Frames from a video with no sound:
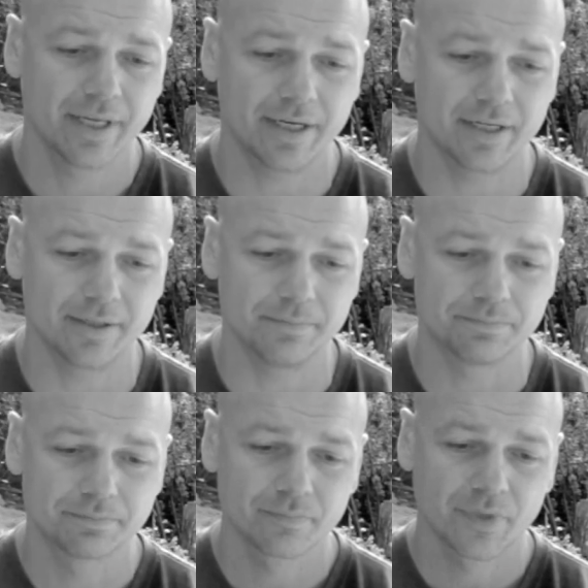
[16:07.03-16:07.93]

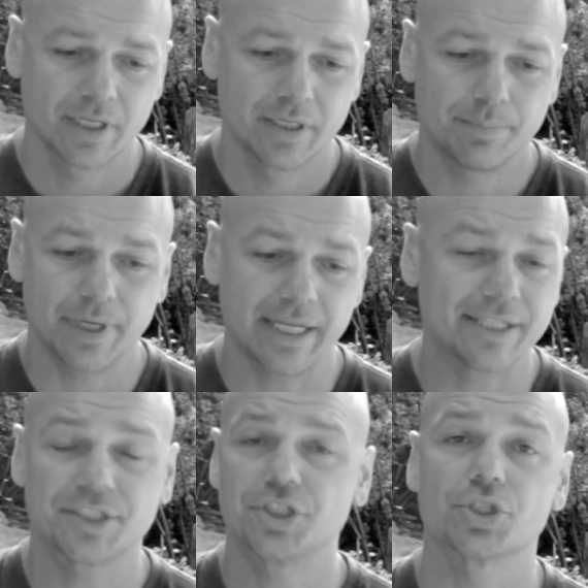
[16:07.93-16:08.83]
Um, but
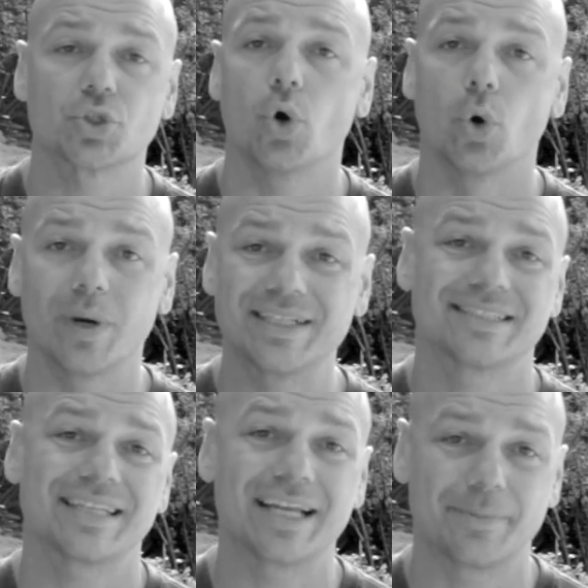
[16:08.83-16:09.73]
it's just always
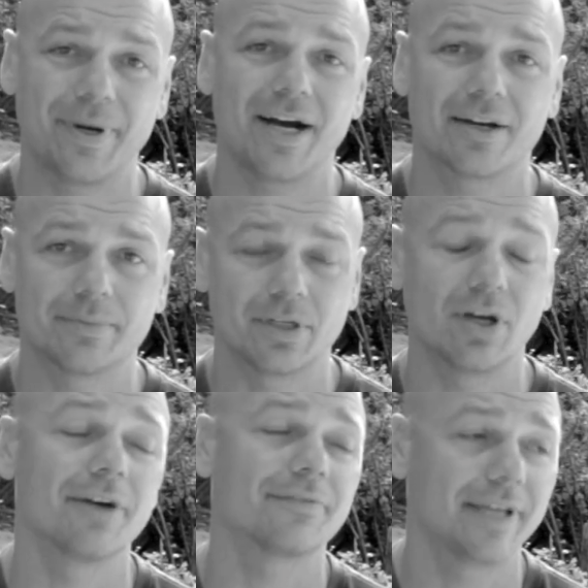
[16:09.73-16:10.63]
stayed a part of my life.